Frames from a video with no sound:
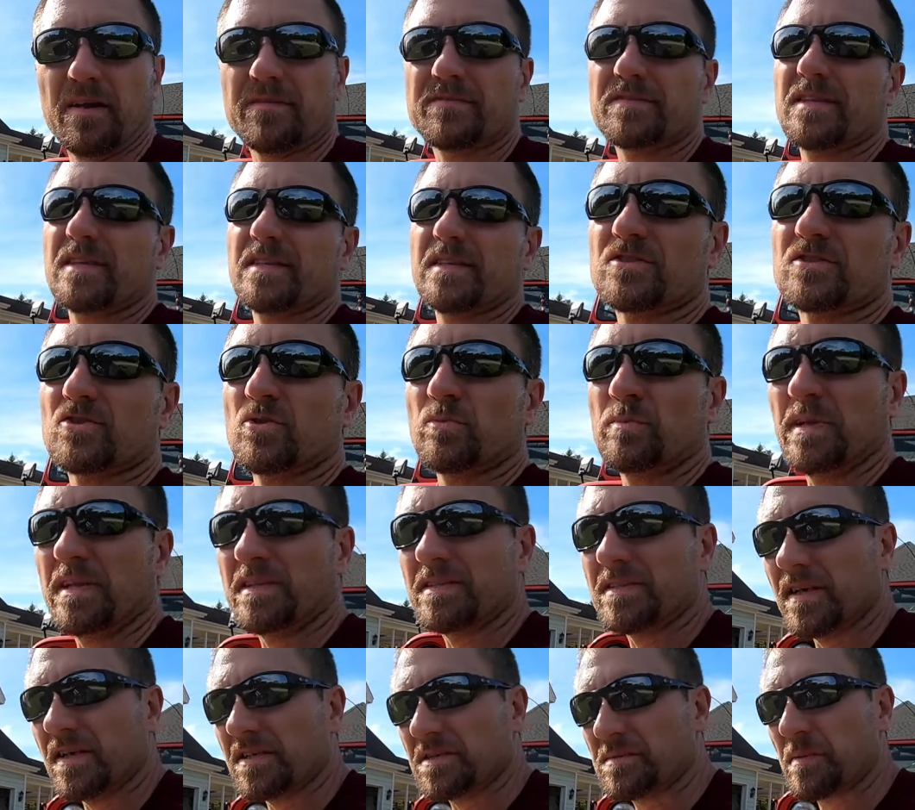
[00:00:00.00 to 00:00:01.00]
I've so
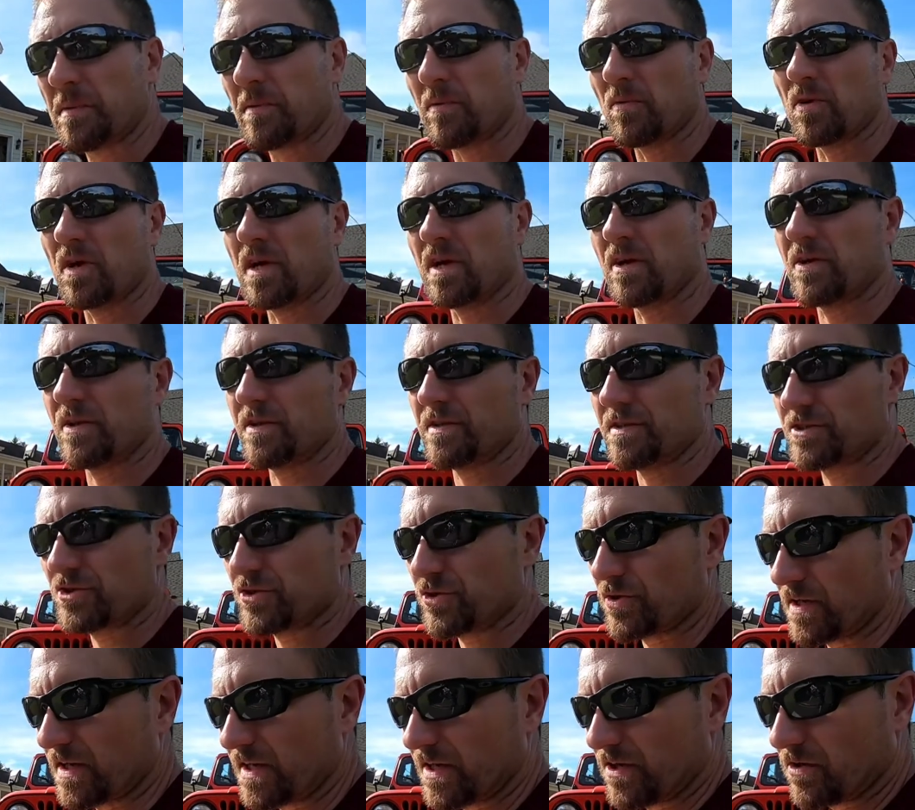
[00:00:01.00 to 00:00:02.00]
many times people are out on the
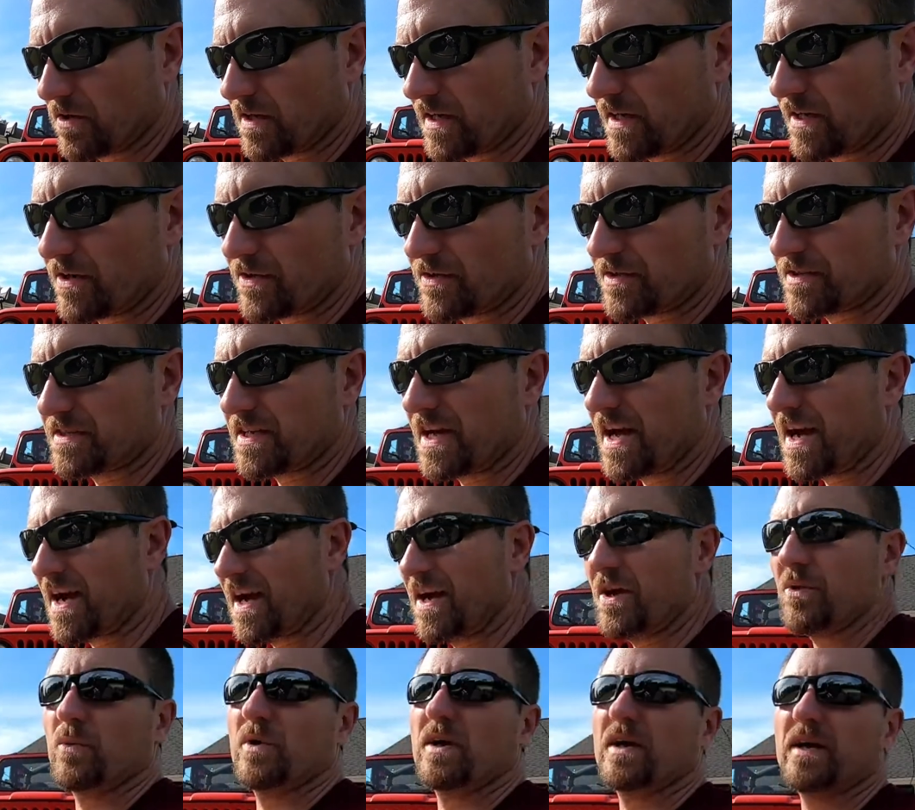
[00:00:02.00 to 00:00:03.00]
trail or out on the
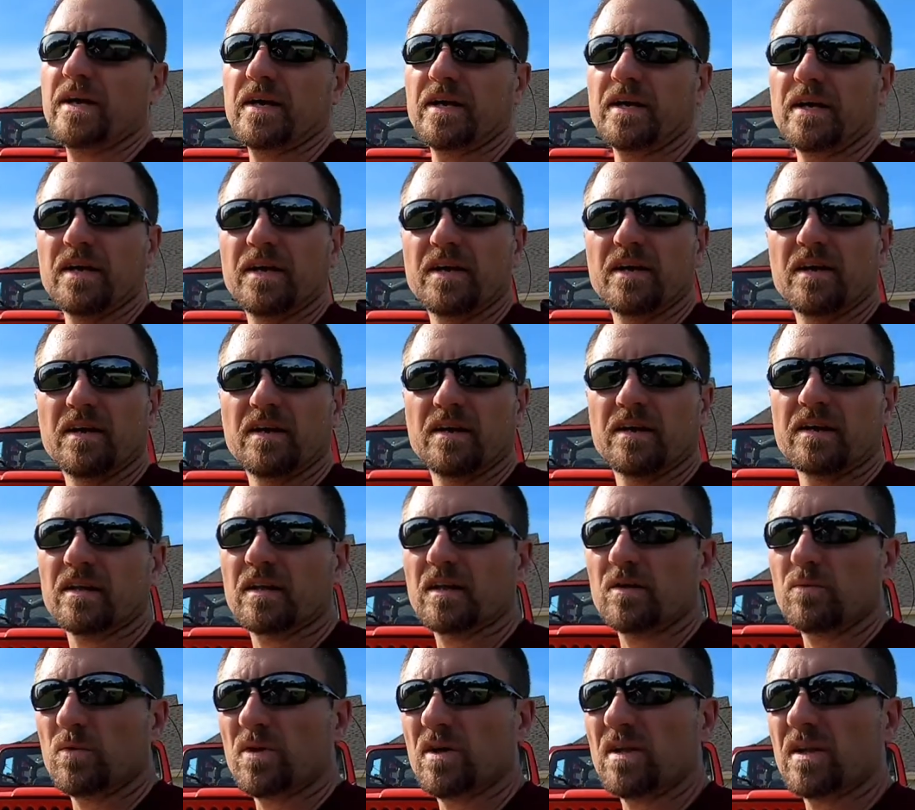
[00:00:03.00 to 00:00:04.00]
highway.
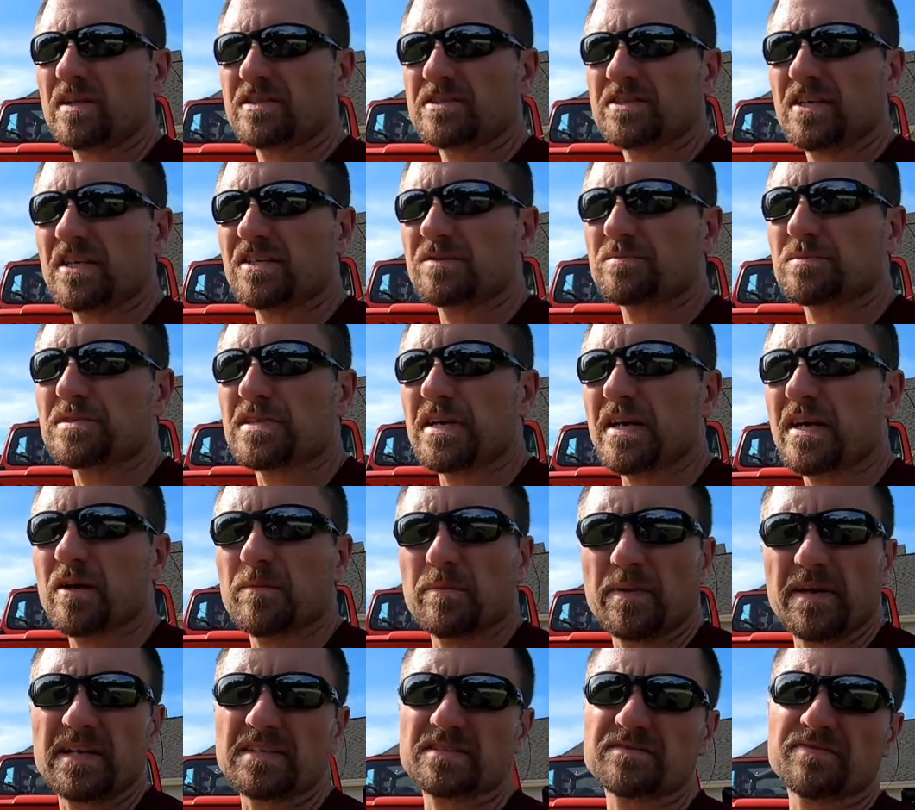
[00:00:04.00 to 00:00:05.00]
They're like, well, I changed my
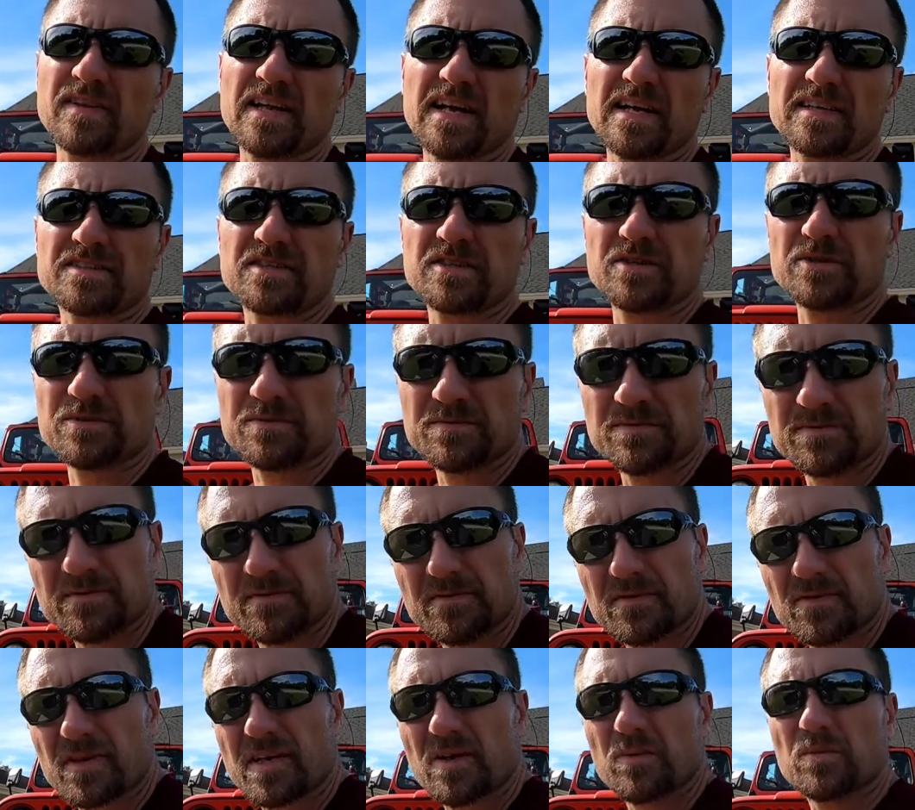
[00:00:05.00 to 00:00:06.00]
tire, but that's flat too.
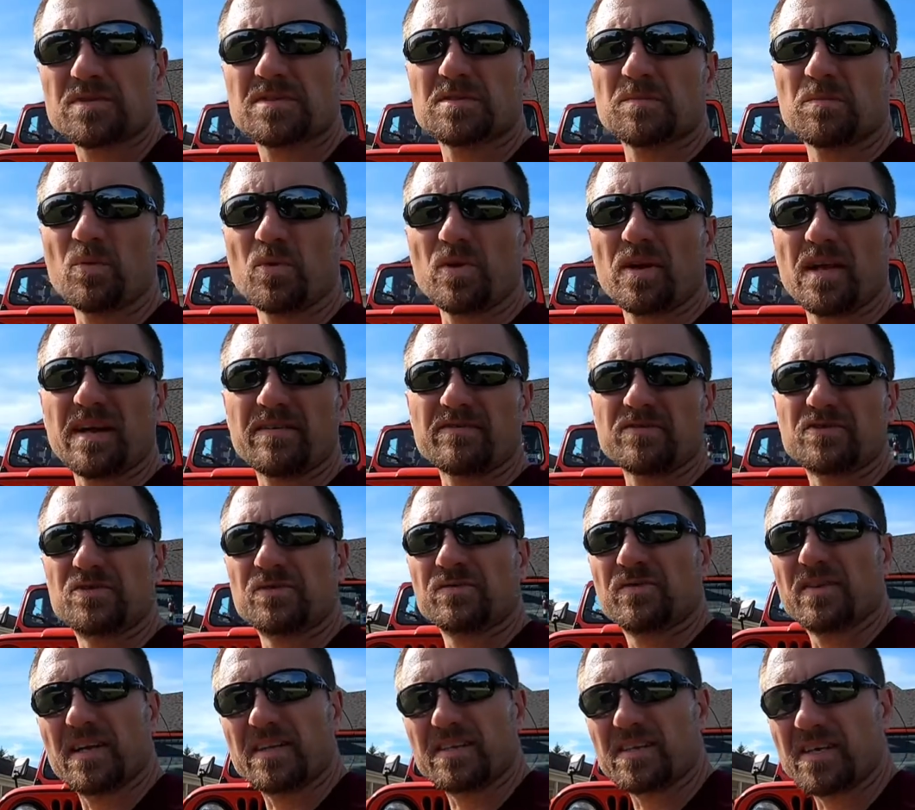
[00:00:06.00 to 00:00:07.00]
Okay, what's the point of having
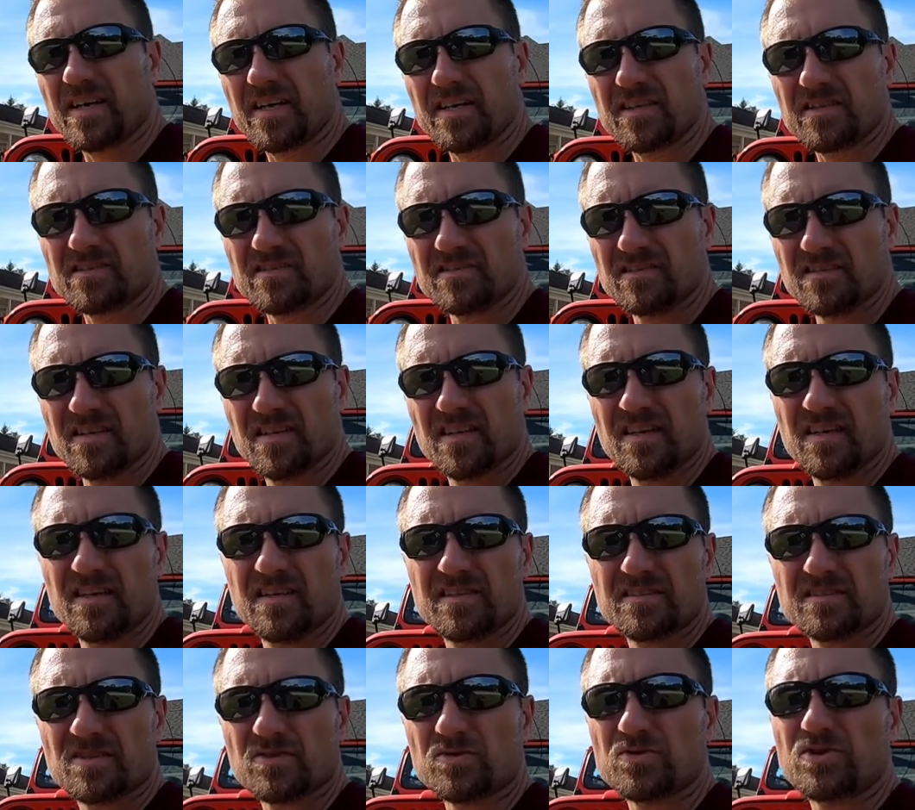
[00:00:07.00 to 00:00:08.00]
two flat tires?
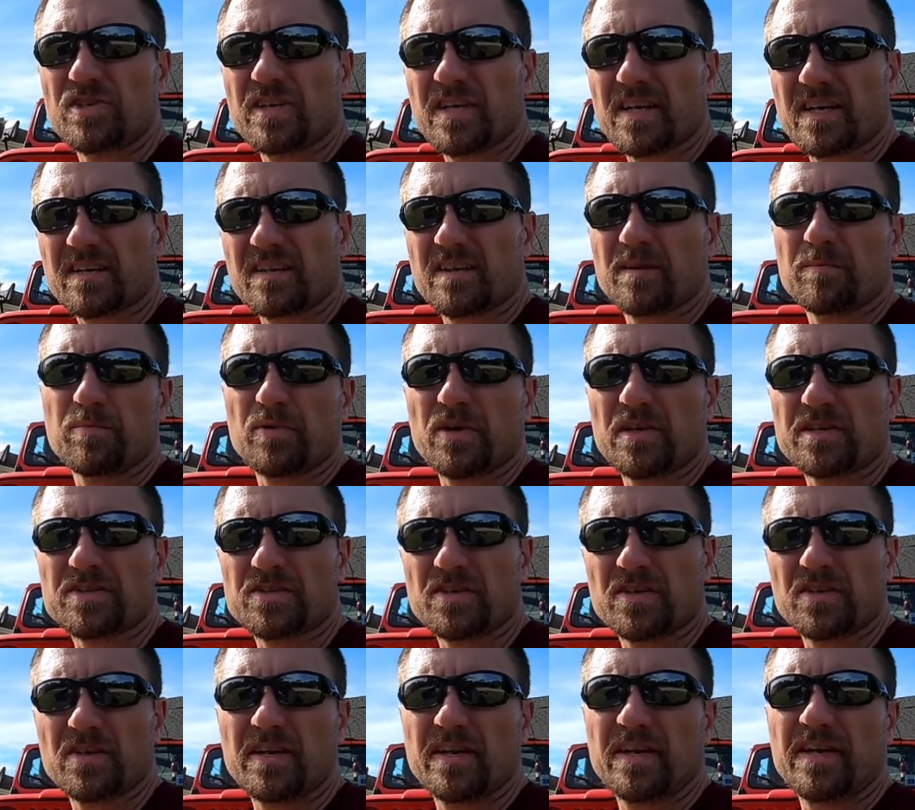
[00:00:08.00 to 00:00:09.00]
So check the
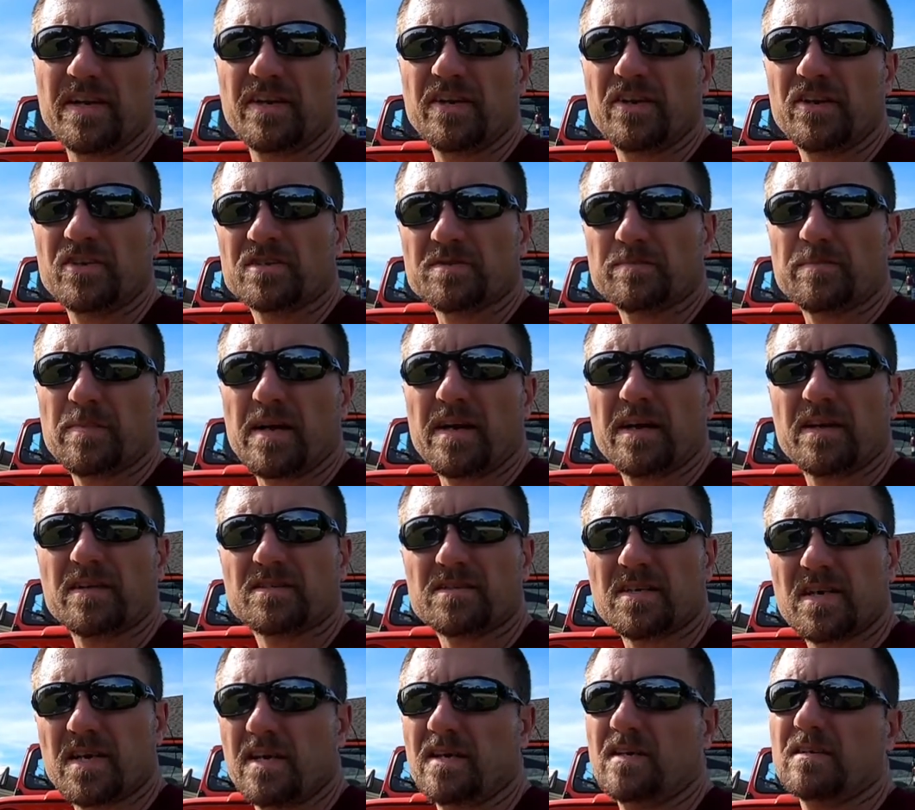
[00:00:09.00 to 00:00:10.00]
pressure in your spare
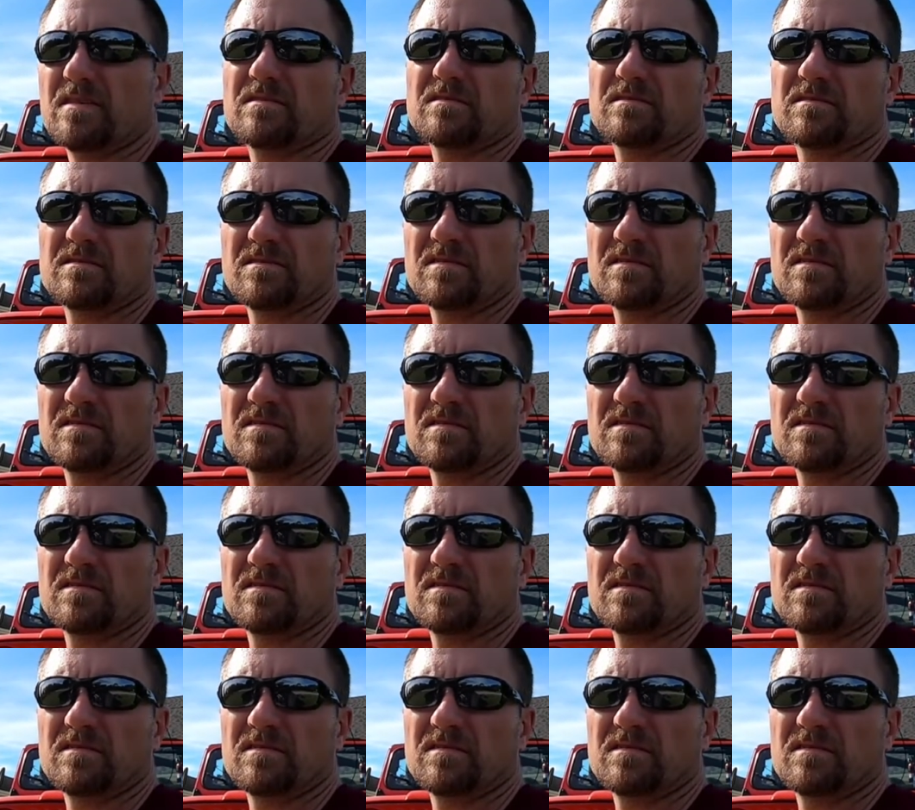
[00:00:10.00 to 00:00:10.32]
tire.